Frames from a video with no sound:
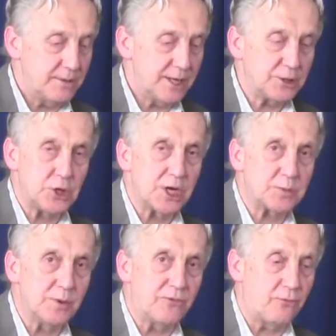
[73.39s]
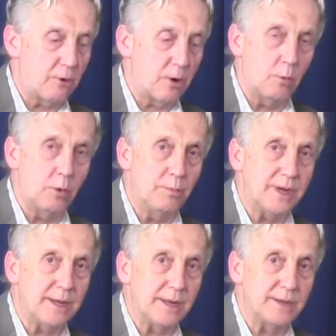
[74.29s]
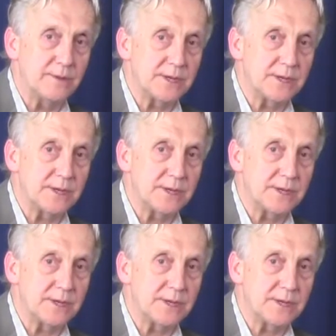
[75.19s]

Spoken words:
the adjustment for it will be in